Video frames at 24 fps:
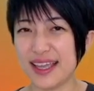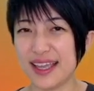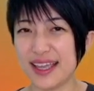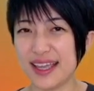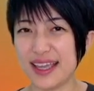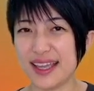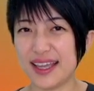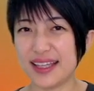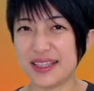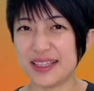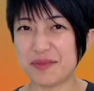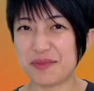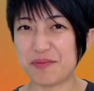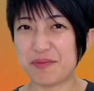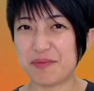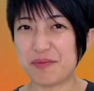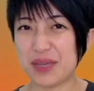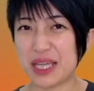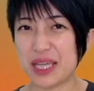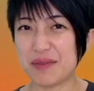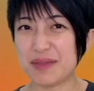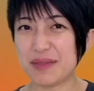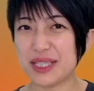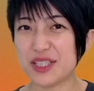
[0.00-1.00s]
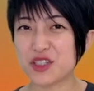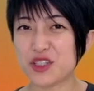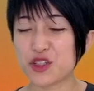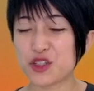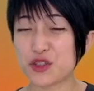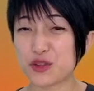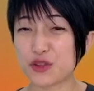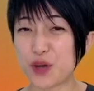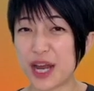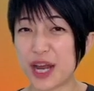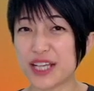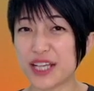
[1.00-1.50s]
and maybe
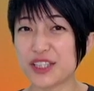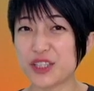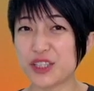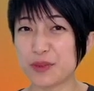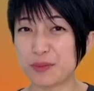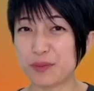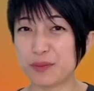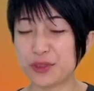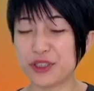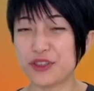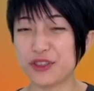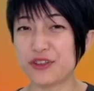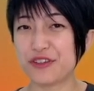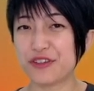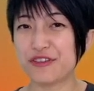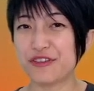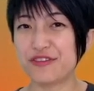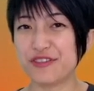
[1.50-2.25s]
tried to put your